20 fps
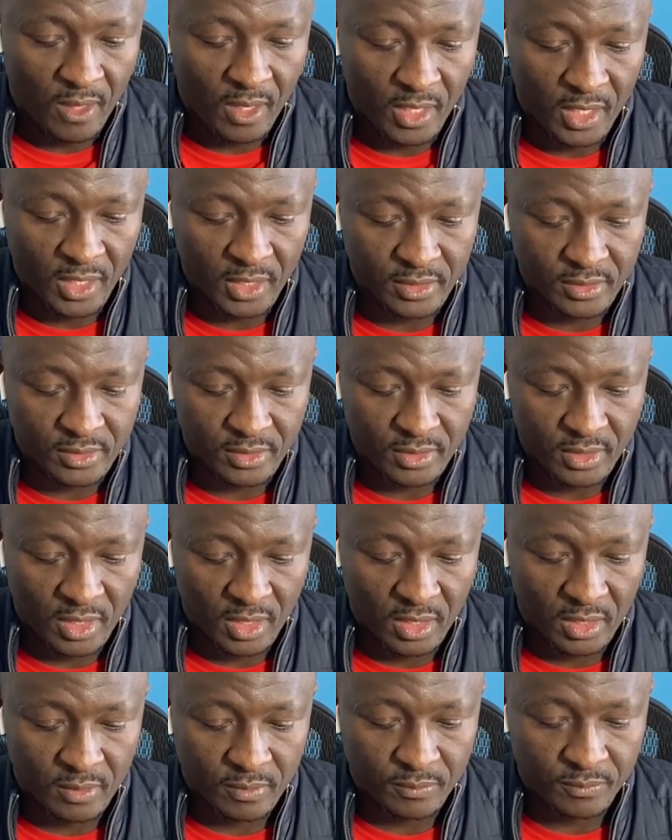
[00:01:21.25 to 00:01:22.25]
it's
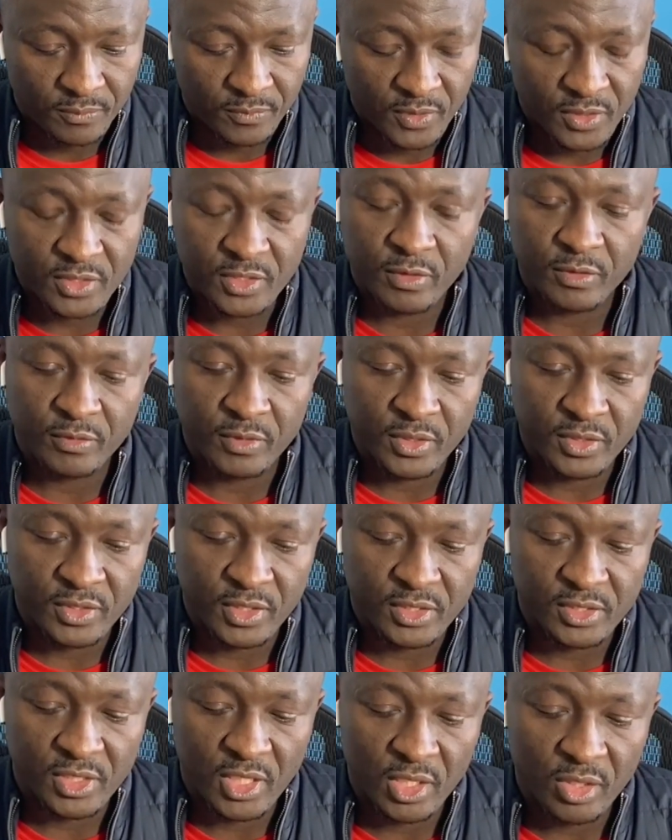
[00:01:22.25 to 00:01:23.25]

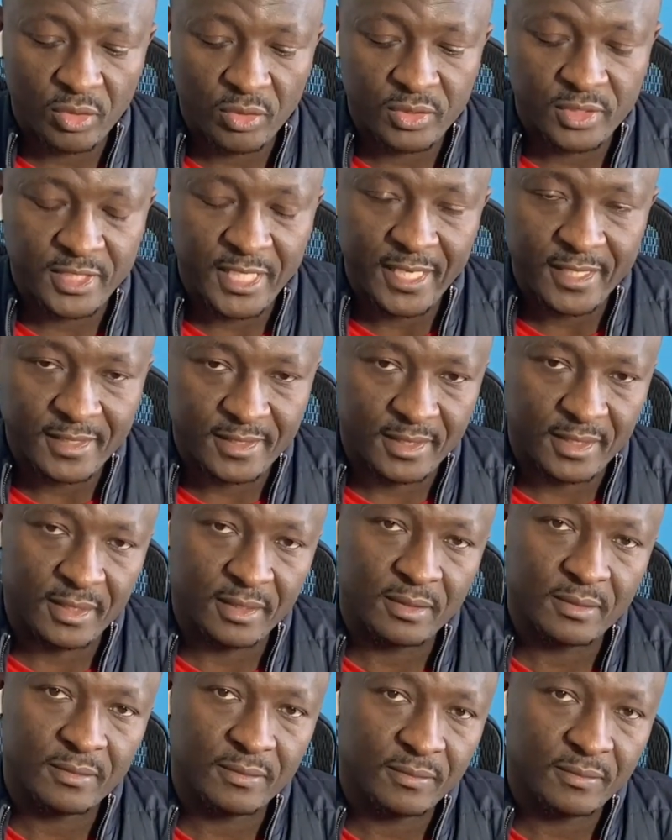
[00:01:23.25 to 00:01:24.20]
a circuit tester.